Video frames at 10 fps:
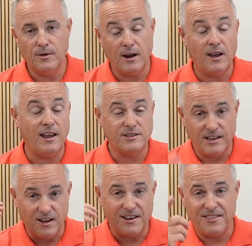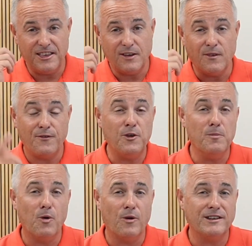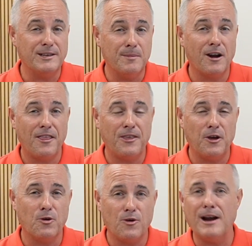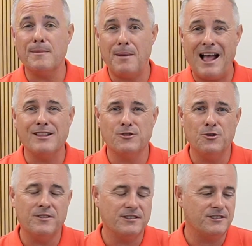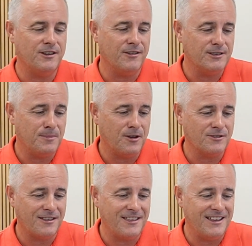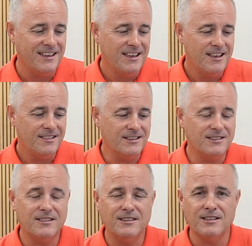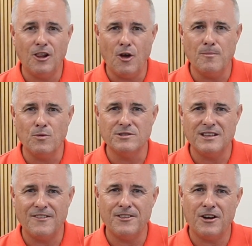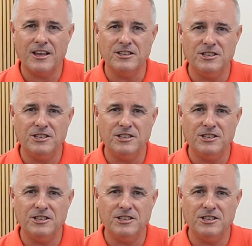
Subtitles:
And I could think of a few more actually, but I think I'll create a part 2 to this series because I think there's a lot more stuff that I can